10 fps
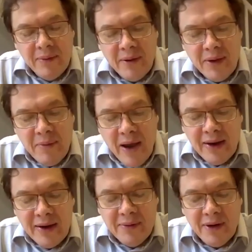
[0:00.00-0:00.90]
the
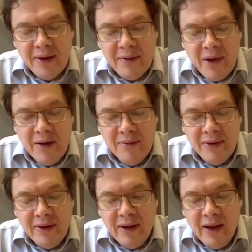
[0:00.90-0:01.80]
mechanism we've got at the
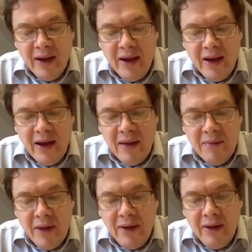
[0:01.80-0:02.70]
moment,
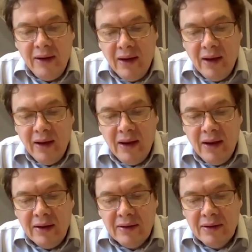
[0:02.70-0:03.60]
money
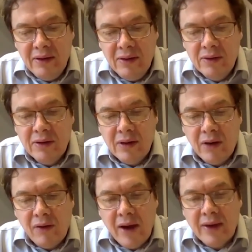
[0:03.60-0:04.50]
is used to
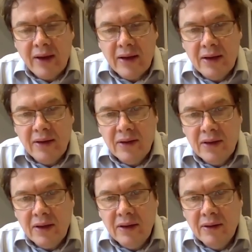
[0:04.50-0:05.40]
direct
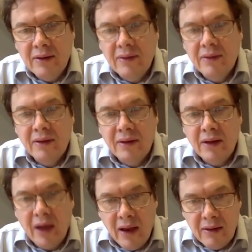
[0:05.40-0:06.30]
activity,
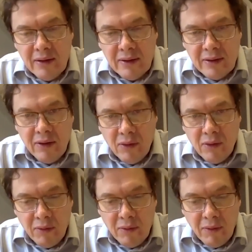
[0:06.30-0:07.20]
and so
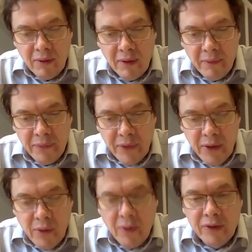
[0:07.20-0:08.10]

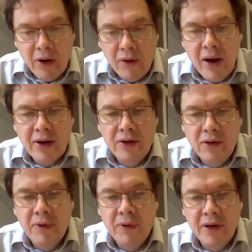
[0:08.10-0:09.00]
you will direct
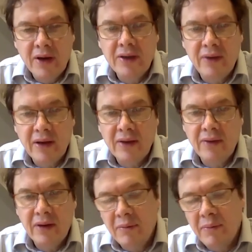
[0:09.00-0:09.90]
your productive
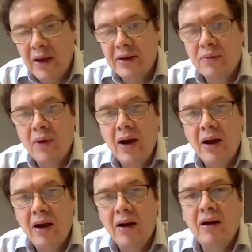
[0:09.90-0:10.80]
activity to the places
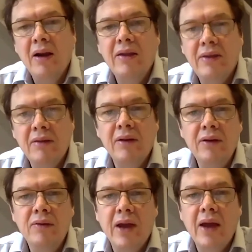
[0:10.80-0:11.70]
where, in theory,
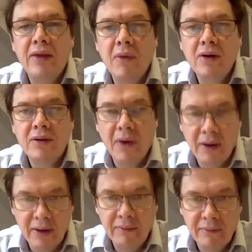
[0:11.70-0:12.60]
you get the most
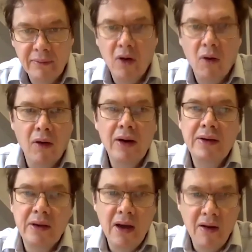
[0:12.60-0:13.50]
money, or at
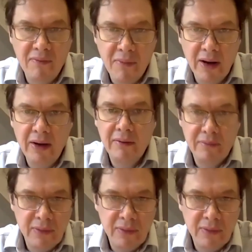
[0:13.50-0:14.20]
least enough money.